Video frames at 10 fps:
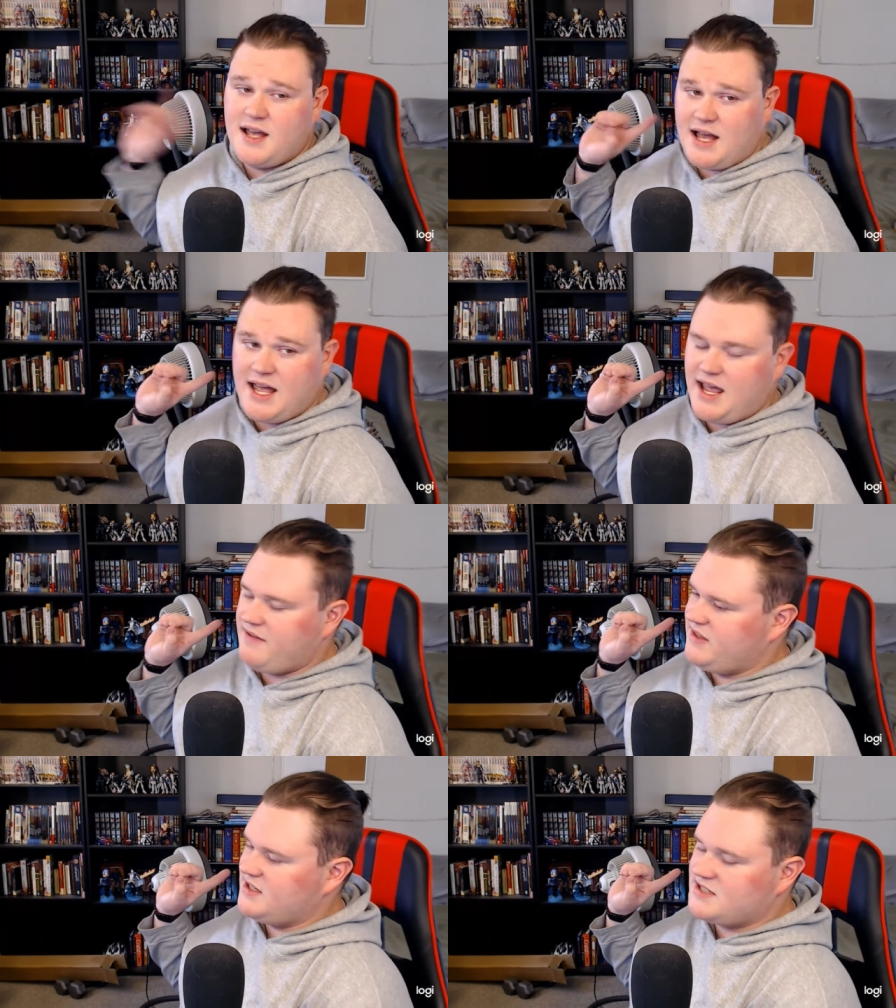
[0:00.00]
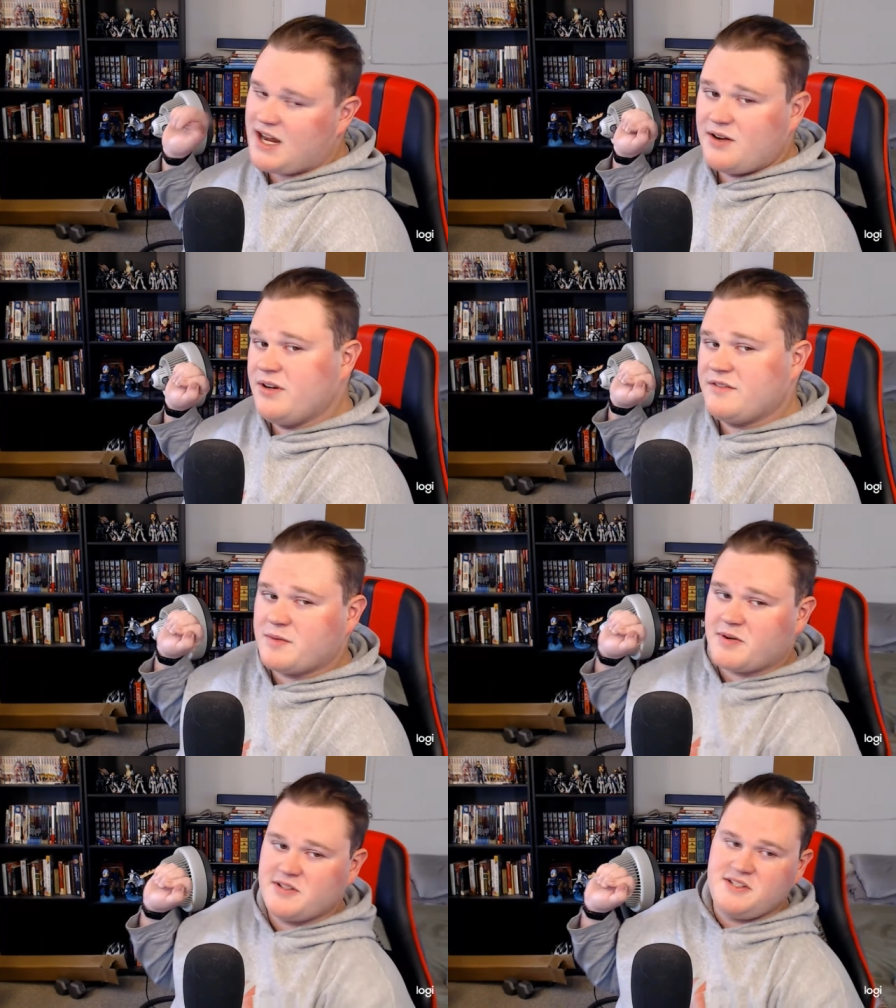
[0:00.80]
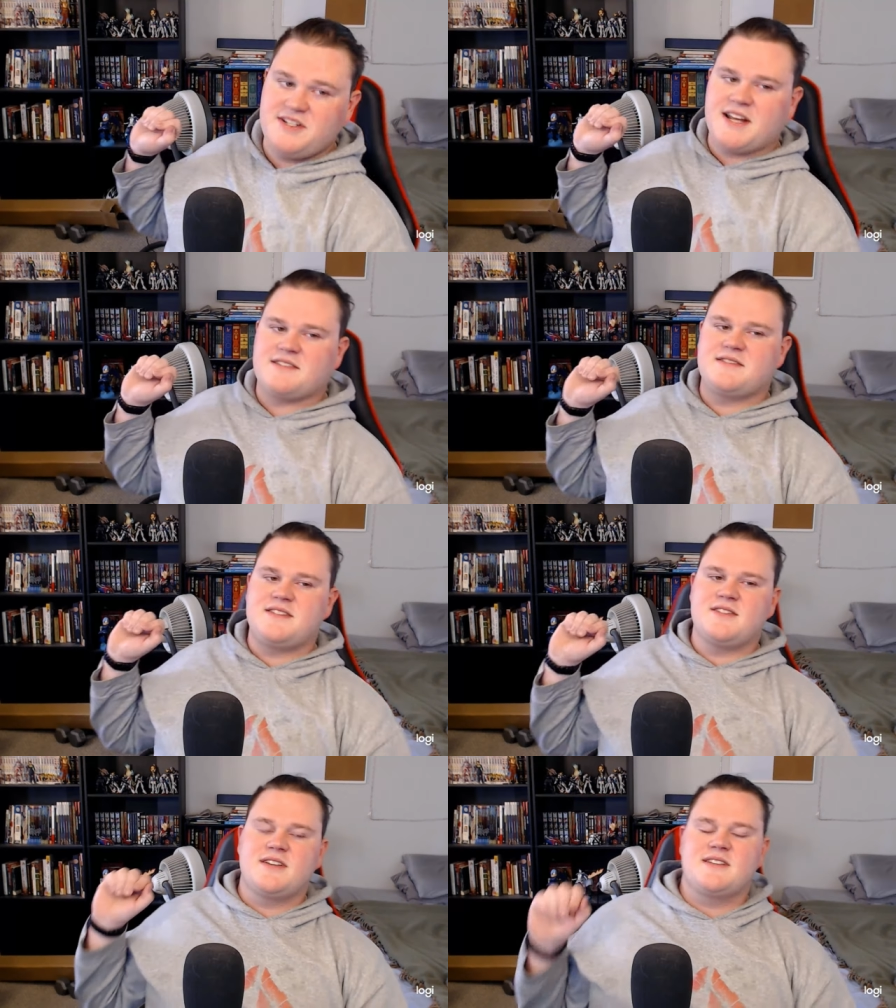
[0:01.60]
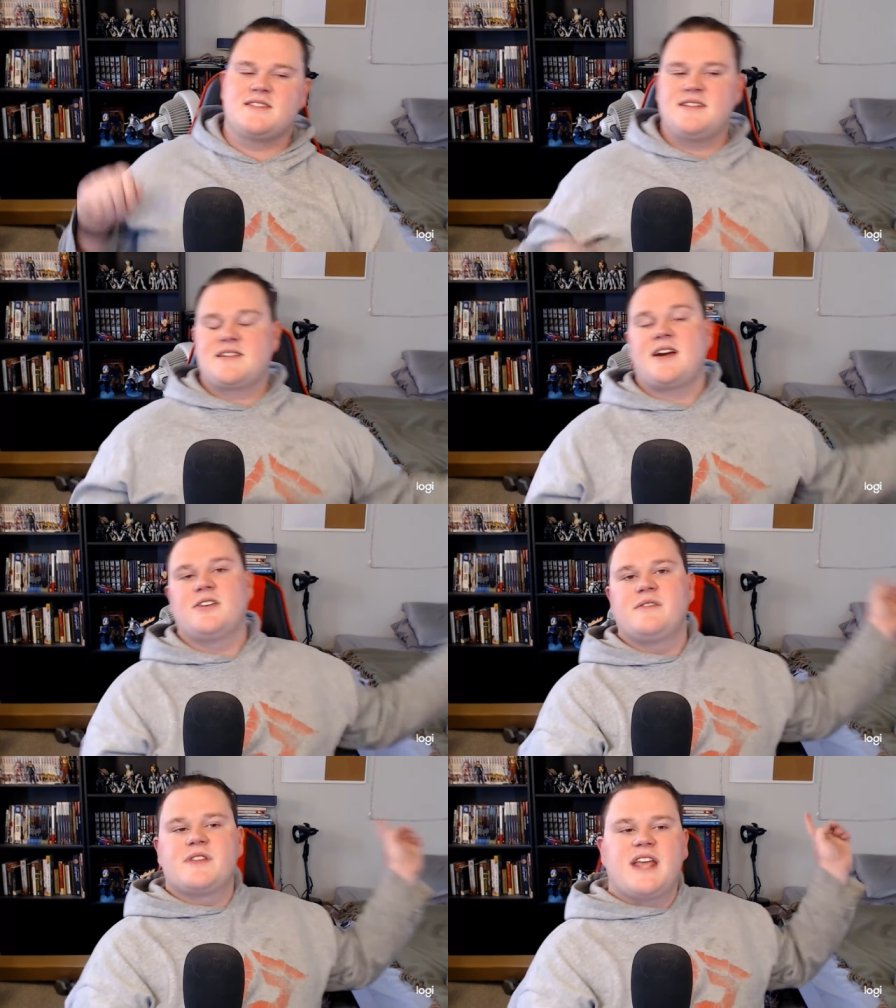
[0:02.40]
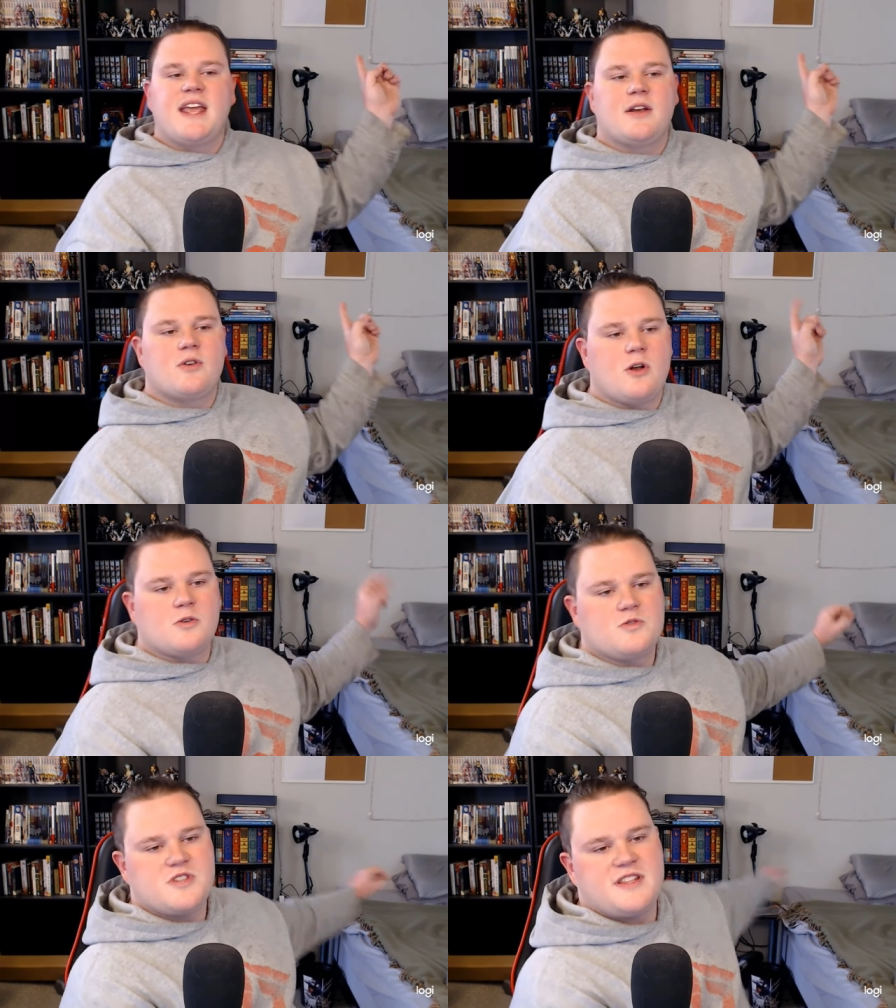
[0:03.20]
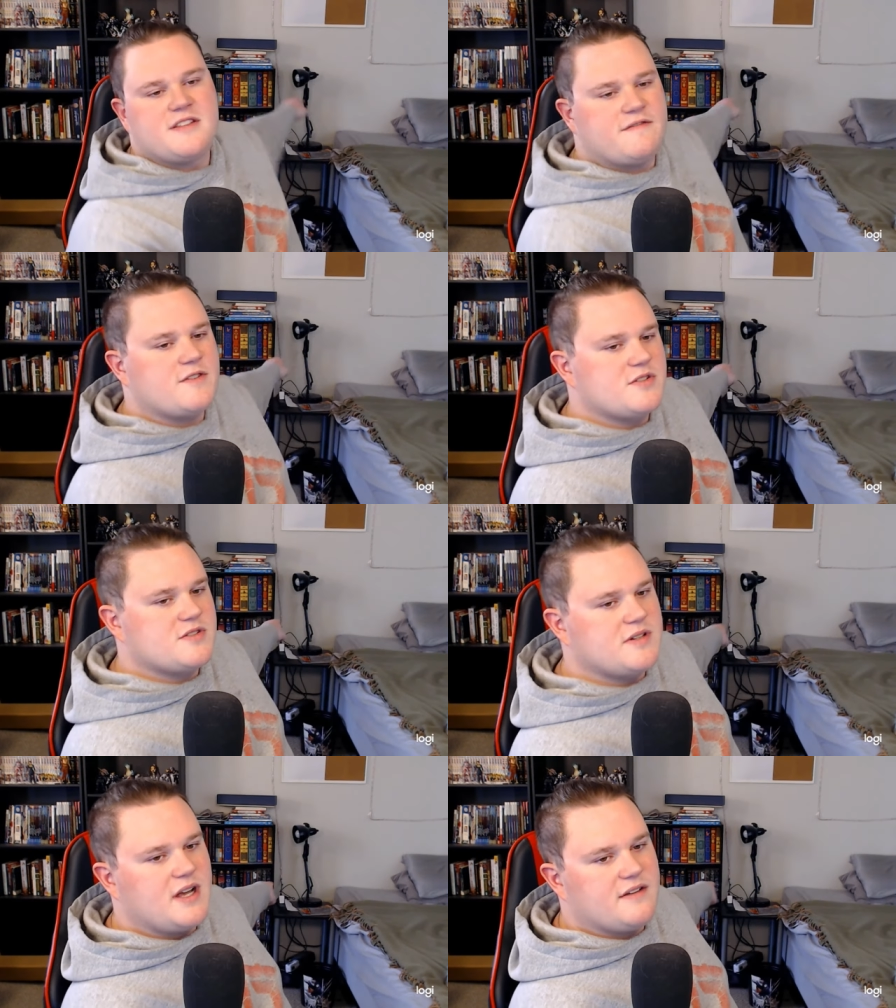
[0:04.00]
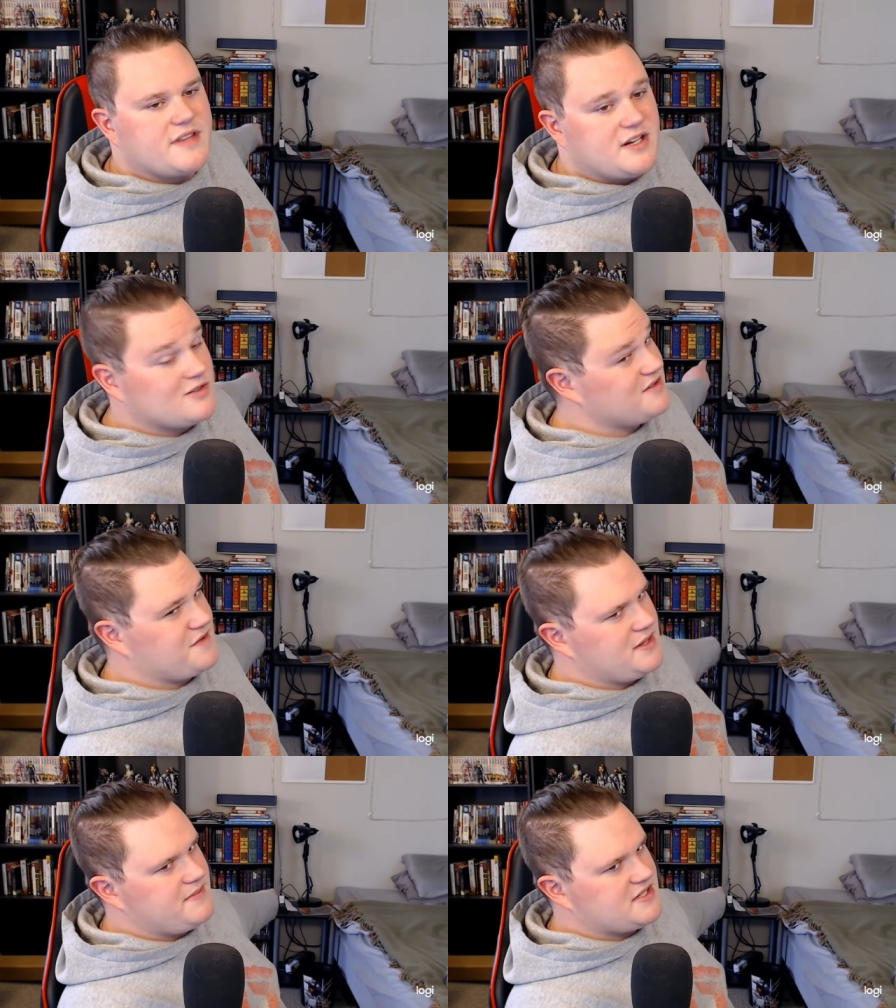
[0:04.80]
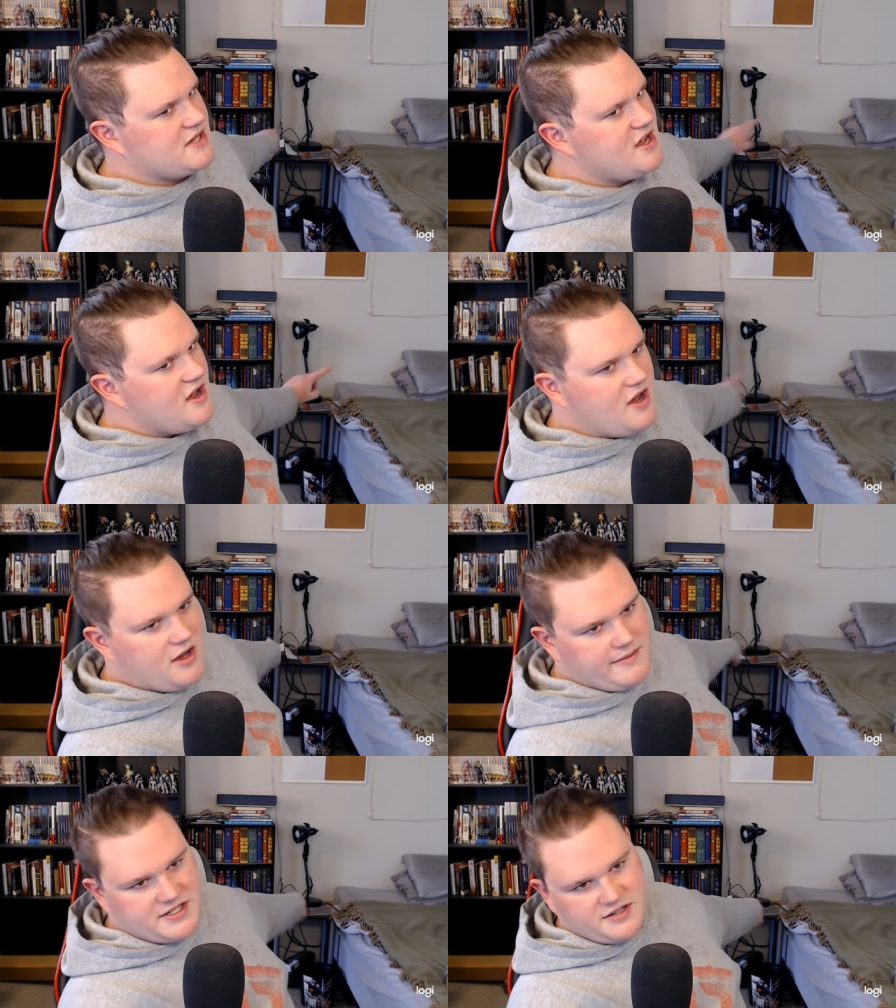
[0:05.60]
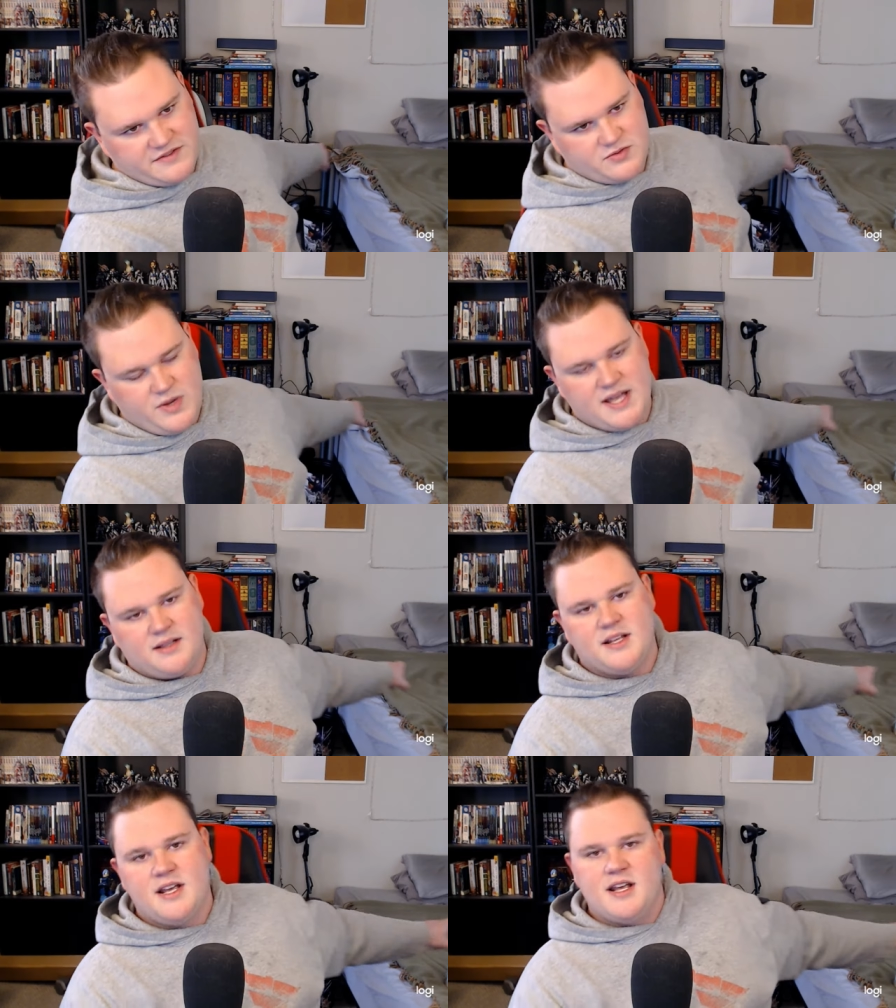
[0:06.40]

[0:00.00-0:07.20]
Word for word: I have the entirety of the Percy Jackson series, the entirety of the Kane Chronicles, and then the first three of the Heroes of Olympus on my shelf as well.